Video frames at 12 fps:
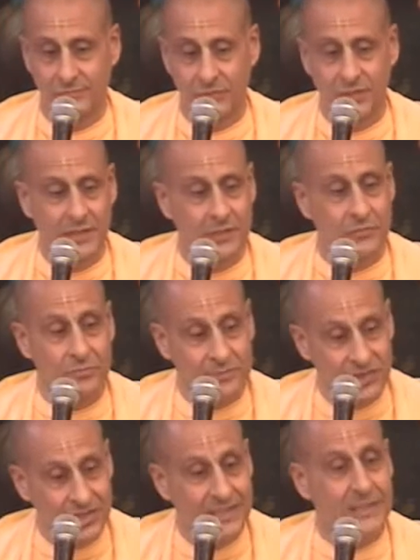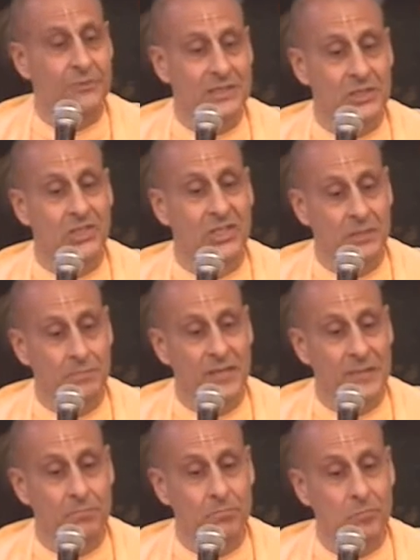we can seriously
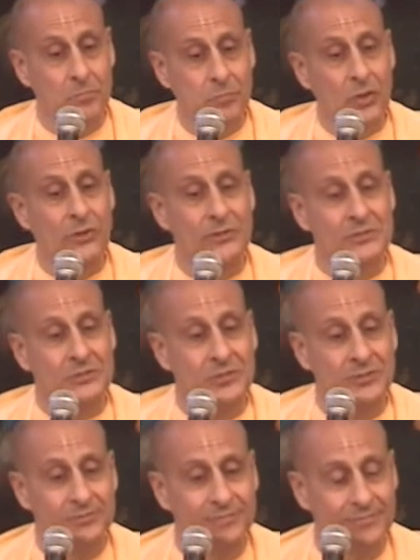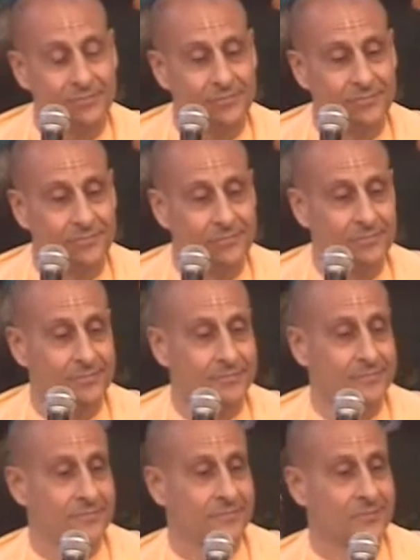be burnt.
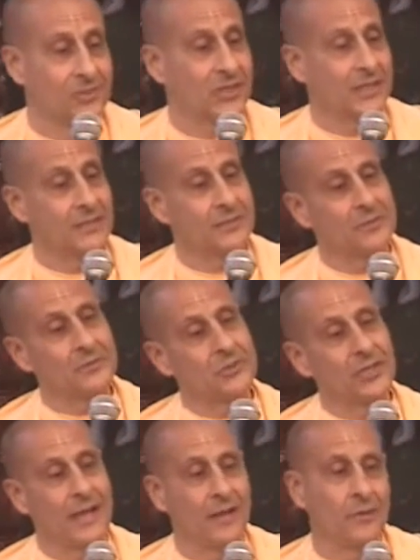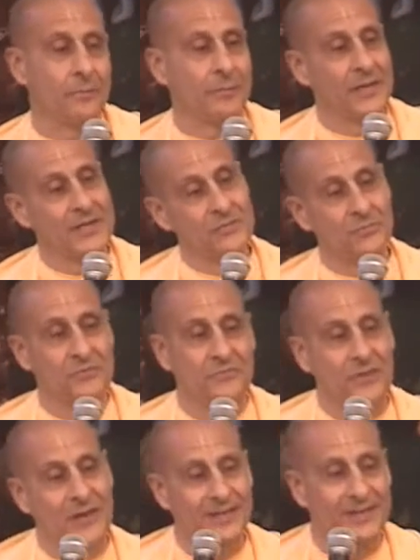Just like a little child plays with
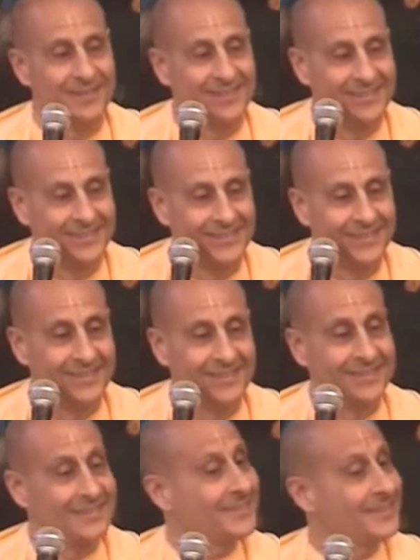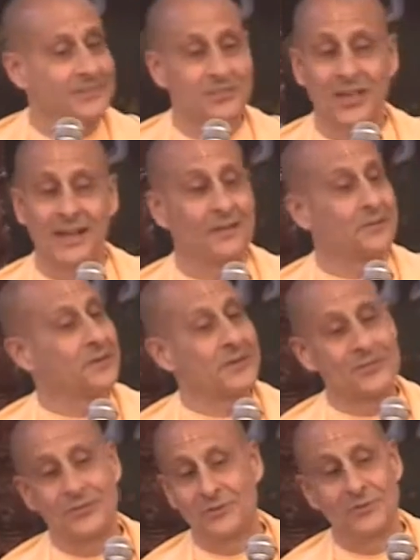fire. The little child
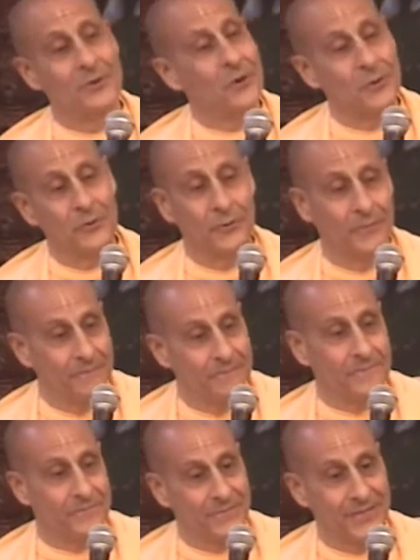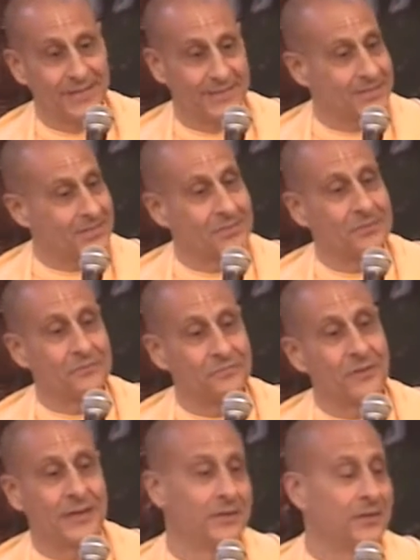doesn't know that this little
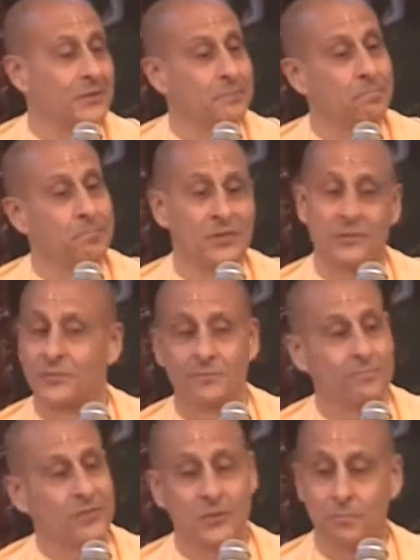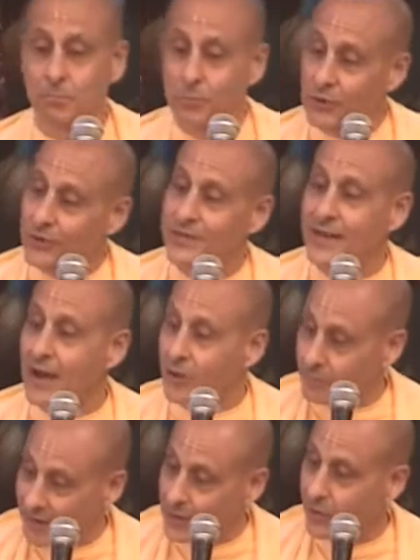fire could burn
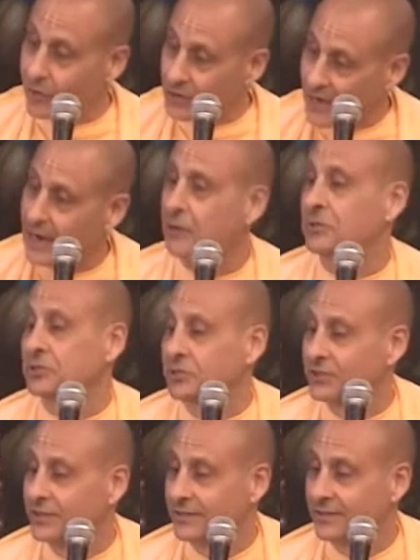down my whole house,